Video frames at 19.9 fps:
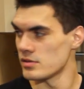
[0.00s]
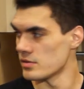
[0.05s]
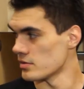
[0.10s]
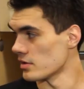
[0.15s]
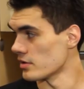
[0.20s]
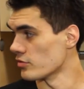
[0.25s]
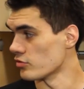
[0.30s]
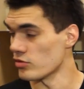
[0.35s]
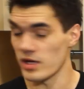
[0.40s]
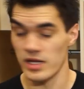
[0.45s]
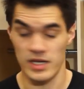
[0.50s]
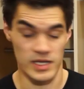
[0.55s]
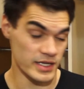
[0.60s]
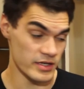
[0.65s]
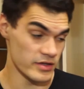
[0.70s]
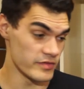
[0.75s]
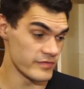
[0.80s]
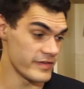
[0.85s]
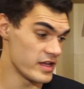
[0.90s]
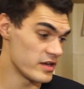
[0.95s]
like really
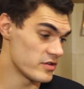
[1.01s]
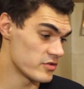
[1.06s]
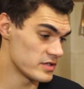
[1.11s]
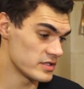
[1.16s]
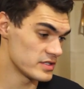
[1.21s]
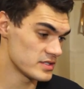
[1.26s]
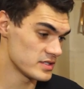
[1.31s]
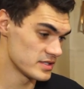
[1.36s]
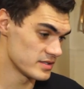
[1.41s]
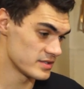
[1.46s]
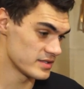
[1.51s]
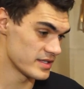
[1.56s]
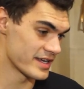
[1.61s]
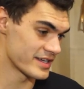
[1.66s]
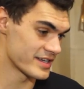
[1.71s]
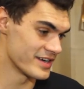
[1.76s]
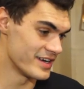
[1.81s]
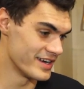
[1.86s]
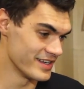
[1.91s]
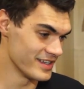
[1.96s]
good veterans,
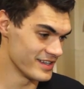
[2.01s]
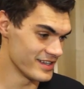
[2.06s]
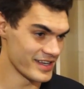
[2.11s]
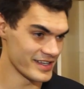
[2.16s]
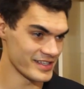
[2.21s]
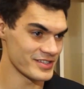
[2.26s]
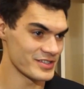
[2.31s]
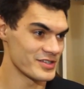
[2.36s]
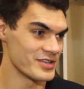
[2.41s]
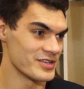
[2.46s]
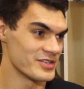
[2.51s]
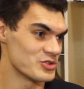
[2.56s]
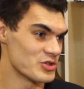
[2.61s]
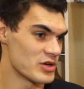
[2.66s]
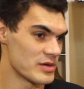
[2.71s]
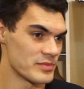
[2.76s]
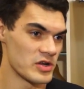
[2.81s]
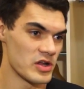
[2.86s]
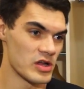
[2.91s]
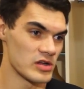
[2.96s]
kind of like,
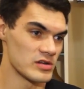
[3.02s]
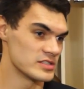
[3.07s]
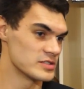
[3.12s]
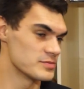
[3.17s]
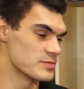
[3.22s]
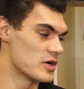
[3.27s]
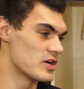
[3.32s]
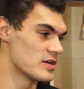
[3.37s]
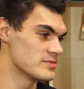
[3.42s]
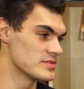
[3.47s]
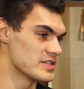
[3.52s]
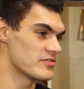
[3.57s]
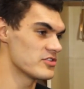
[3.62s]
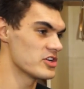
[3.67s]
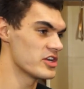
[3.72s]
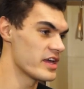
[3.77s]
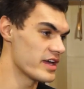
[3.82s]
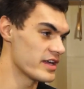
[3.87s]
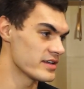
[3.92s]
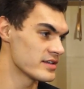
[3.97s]
drop knowledge bombs every
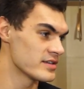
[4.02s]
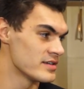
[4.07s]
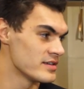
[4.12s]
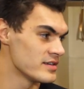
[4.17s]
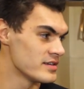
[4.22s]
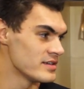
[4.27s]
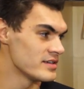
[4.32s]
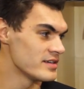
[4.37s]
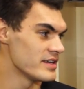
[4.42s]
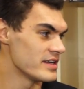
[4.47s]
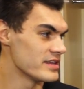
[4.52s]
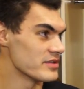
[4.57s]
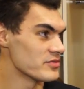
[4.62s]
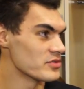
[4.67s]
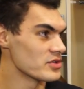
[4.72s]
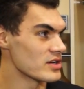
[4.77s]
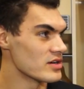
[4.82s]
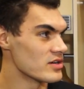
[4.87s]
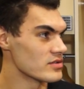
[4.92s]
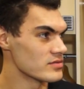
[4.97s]
day, and then we
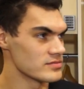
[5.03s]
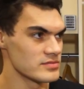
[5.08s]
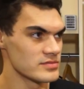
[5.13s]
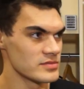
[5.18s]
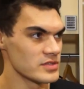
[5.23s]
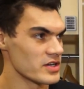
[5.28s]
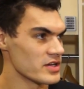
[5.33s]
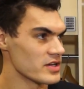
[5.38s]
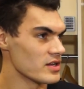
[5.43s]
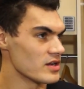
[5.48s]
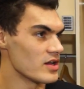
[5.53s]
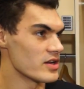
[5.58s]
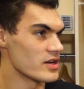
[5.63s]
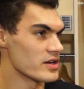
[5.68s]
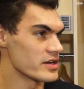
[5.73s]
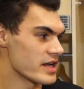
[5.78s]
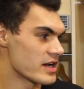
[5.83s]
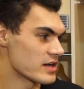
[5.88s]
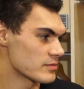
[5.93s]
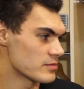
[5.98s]
got, a lot
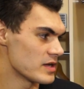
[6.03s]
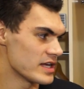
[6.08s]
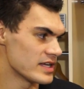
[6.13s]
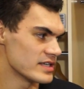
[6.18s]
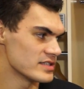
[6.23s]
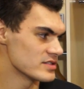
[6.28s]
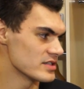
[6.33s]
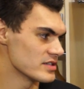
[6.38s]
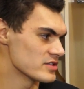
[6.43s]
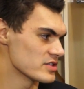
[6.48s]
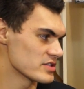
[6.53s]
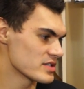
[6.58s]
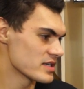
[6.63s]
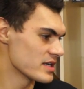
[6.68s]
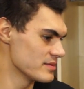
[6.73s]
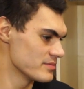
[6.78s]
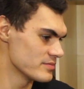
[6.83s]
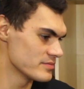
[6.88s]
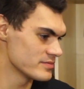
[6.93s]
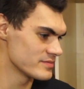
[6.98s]
of young players that just
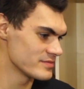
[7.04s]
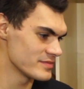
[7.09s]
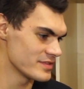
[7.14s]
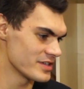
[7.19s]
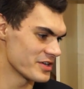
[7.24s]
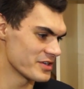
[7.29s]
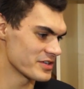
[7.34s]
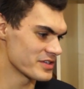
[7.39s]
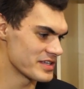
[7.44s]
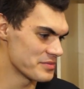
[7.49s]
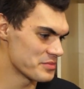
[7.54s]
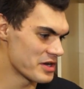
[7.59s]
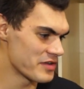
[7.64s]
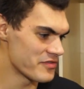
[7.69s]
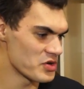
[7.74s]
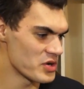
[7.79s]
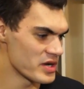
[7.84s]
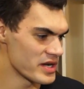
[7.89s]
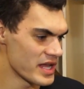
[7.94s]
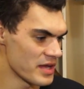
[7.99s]
keep
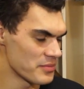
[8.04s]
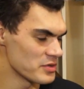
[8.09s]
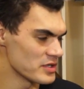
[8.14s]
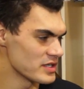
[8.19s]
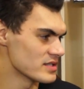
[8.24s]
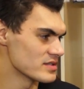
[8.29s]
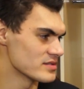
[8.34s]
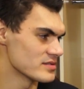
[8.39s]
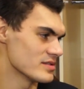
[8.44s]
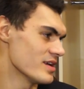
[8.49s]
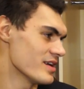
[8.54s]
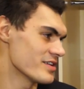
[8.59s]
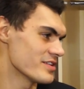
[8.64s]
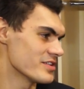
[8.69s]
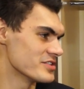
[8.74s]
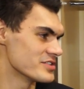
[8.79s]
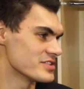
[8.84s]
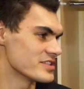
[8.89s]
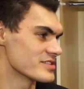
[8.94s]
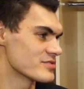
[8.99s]
everyone happy, and I don't
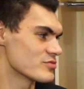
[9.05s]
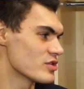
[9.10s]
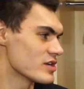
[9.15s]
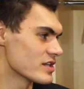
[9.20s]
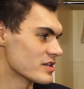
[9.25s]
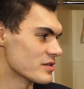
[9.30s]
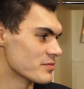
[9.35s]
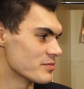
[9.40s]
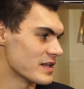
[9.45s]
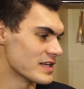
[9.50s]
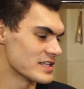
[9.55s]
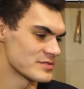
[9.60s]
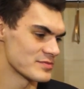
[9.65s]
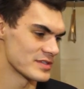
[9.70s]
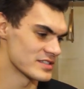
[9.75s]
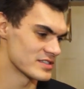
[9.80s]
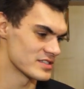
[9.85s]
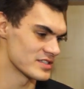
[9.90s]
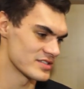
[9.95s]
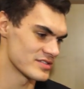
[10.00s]
know, it's just a really good place,
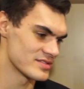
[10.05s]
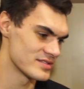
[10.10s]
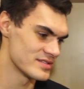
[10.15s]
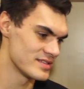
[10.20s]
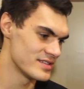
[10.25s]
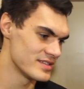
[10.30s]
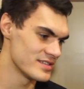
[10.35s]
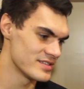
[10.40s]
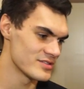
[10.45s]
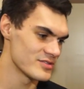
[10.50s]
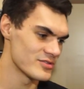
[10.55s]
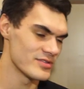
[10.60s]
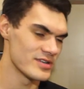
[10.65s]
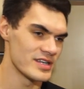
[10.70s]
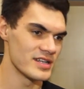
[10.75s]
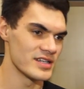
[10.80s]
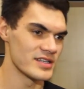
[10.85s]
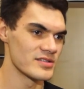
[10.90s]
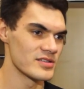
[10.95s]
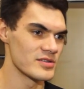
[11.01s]
man, just
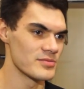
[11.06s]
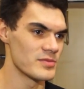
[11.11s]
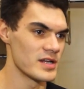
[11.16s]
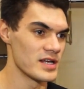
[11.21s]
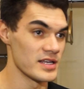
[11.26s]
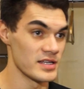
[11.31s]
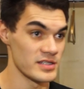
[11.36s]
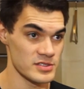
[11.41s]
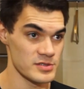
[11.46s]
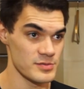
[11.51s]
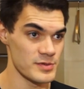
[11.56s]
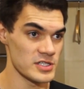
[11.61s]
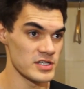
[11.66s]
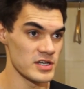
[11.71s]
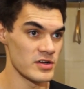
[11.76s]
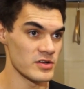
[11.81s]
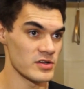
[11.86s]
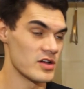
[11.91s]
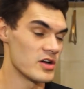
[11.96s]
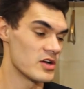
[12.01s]
really good place, especially
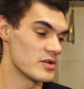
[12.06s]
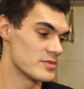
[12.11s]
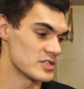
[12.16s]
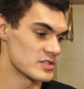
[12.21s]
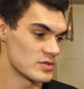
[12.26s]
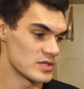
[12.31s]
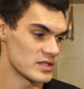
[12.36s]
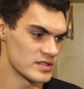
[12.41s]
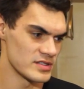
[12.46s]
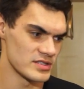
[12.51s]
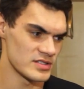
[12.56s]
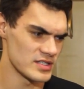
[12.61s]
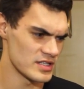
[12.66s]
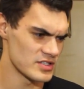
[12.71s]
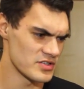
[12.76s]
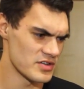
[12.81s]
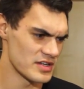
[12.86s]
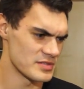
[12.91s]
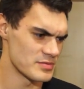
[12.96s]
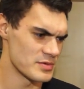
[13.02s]
Oklahoma as well. There's
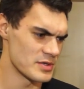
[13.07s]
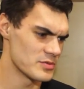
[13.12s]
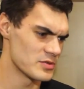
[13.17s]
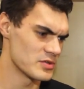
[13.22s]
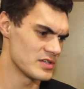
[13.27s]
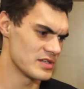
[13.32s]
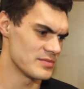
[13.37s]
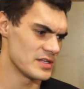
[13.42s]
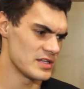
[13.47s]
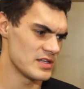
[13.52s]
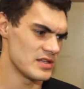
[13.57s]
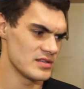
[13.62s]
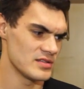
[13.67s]
such nice people here, man,